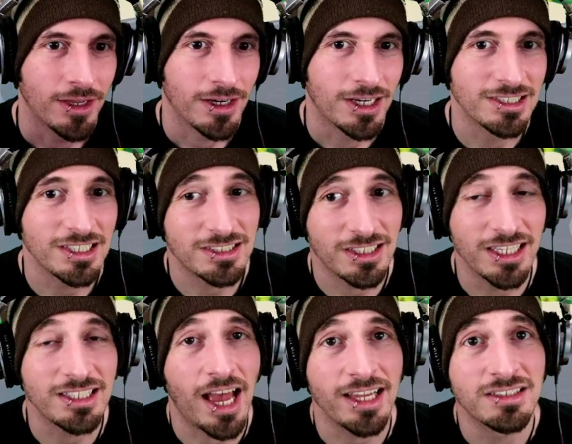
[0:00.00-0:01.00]
Because
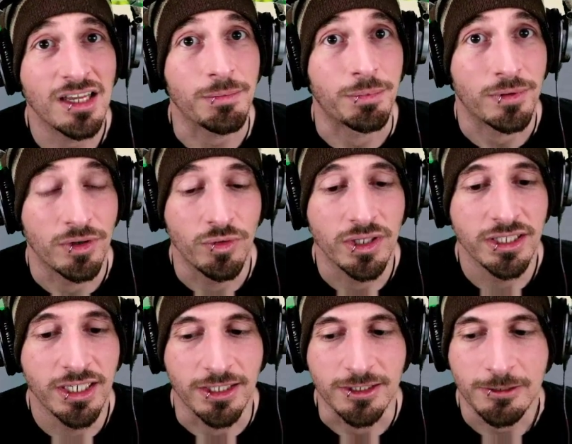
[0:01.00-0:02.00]
it adds up. It
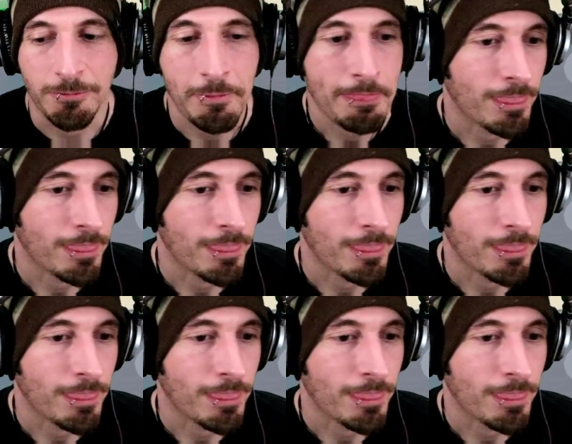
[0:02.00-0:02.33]
really does.